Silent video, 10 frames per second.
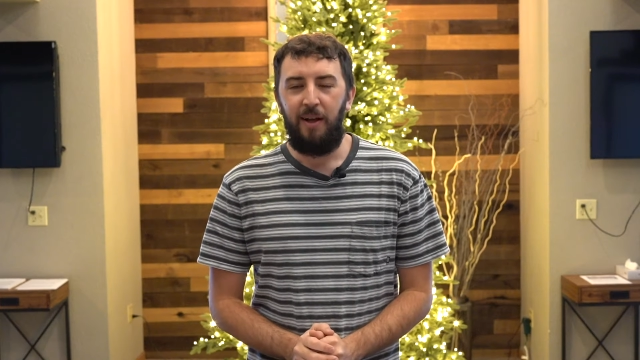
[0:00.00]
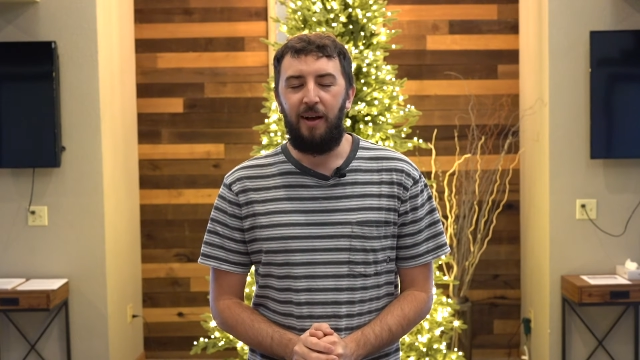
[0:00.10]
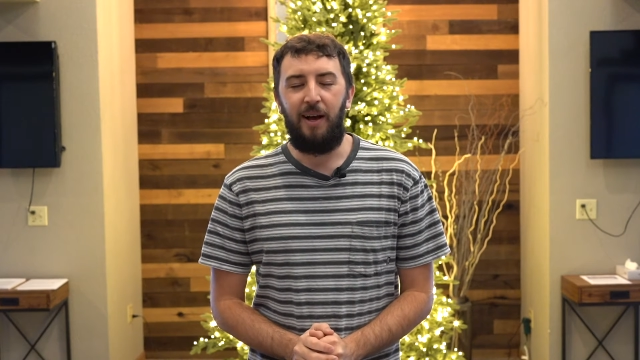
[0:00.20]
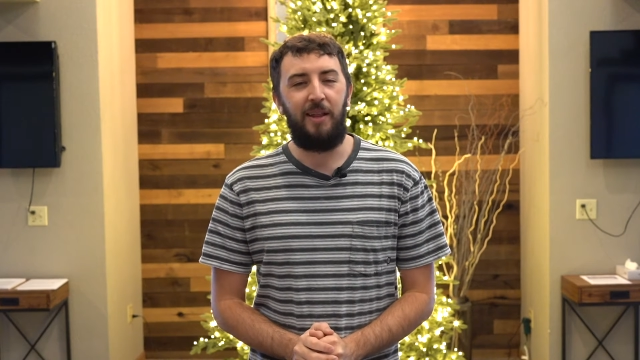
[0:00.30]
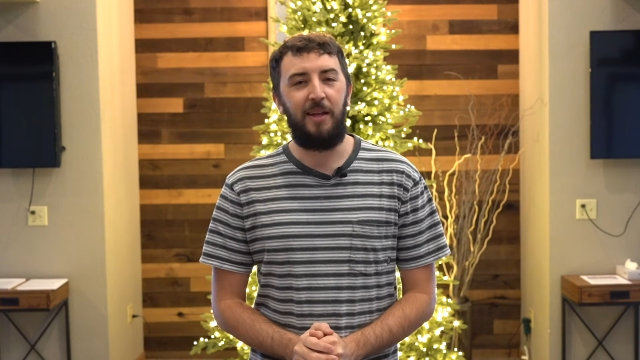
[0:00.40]

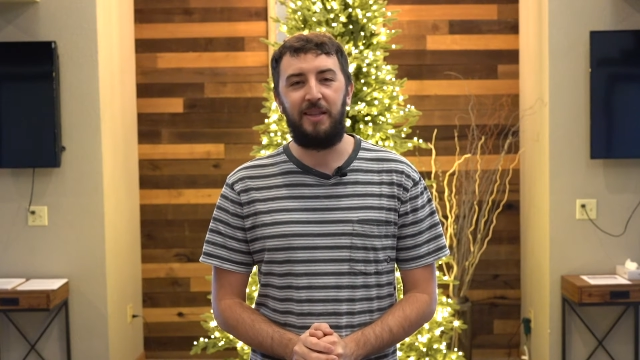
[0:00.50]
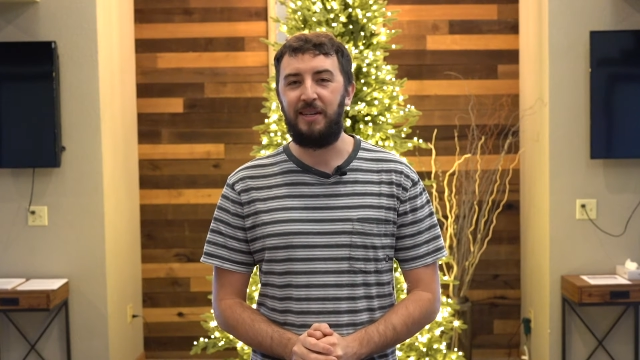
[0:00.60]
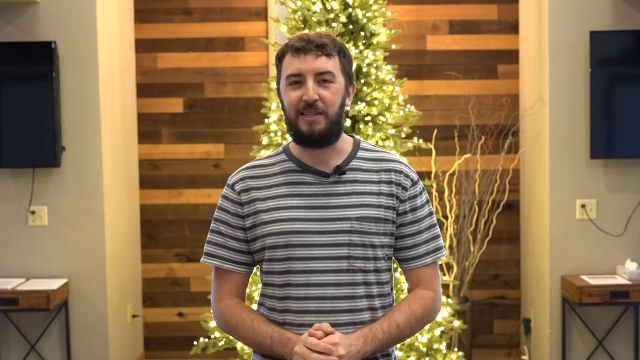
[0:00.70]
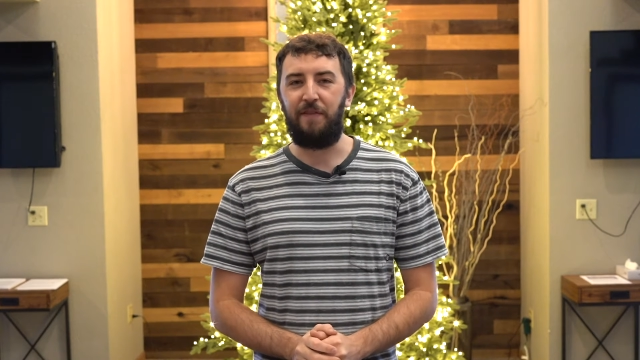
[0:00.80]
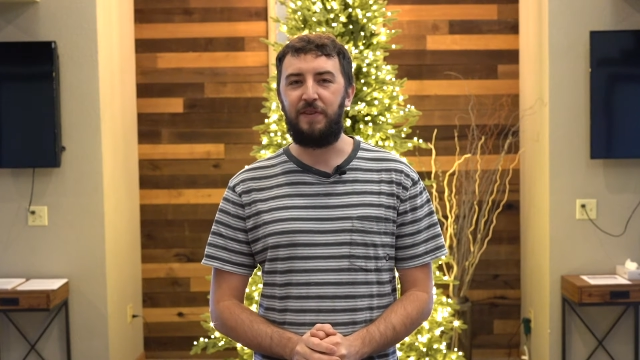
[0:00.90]
I
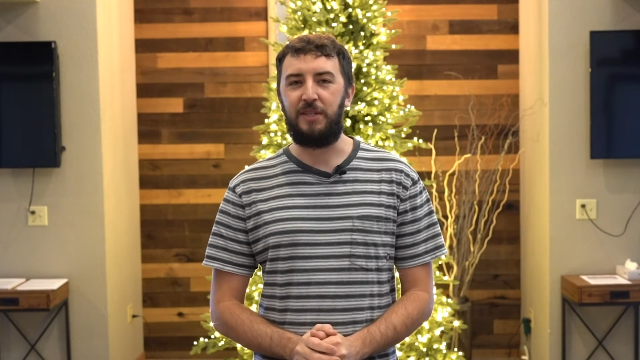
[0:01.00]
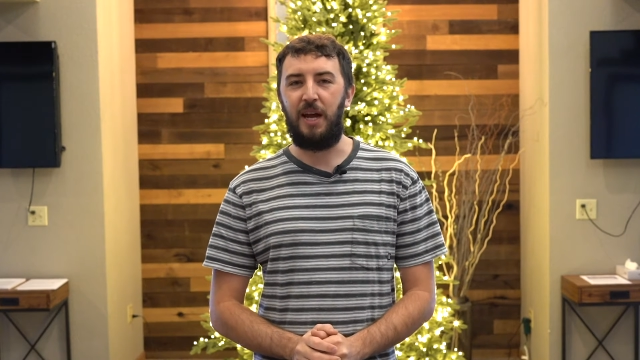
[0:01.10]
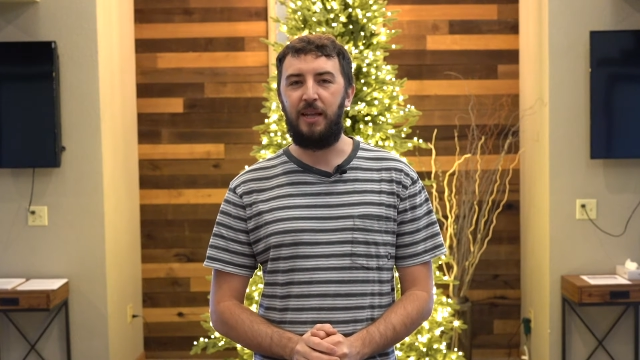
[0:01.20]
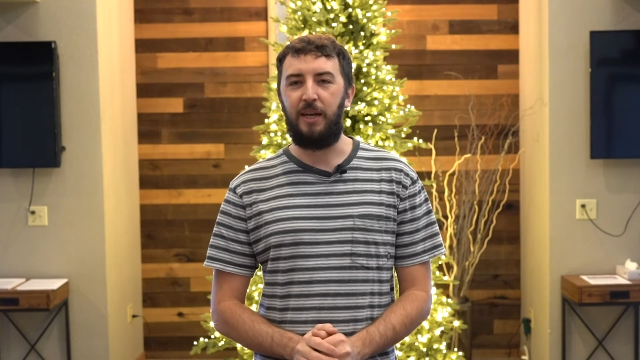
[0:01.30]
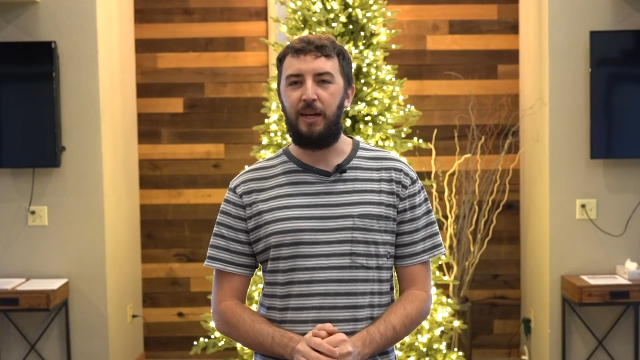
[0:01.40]
think it's safe to
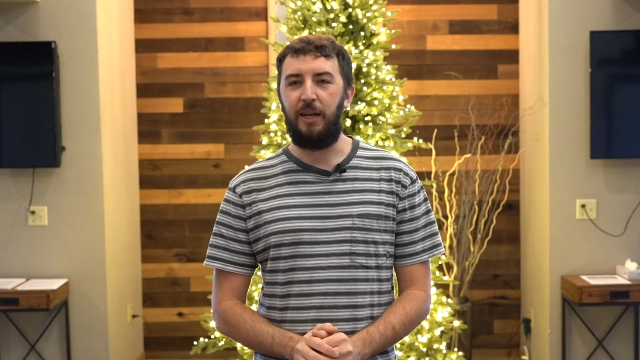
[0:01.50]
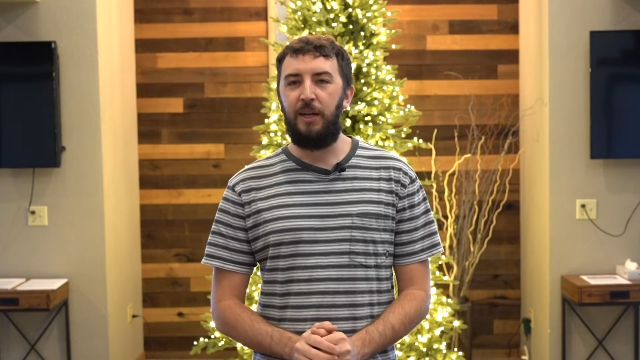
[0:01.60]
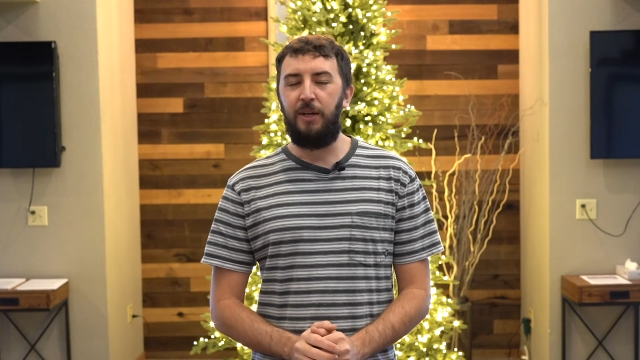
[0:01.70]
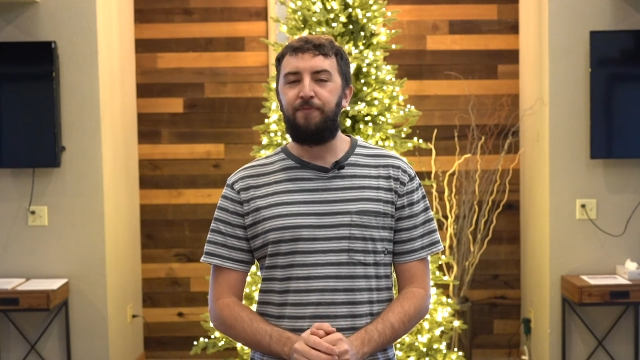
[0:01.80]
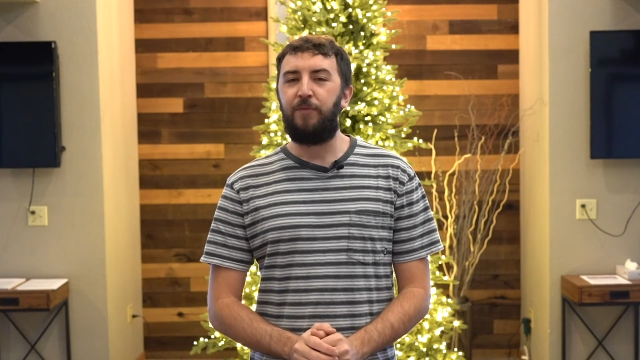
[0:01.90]
say that
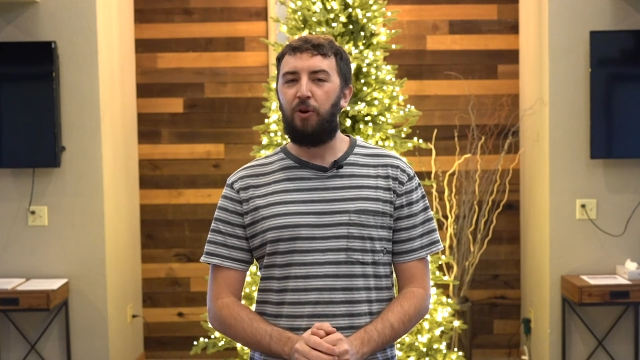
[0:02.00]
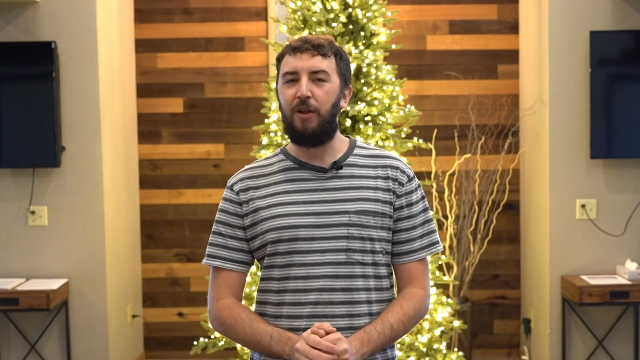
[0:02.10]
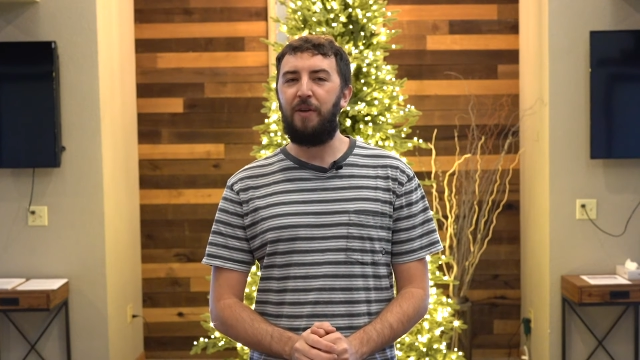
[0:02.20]
her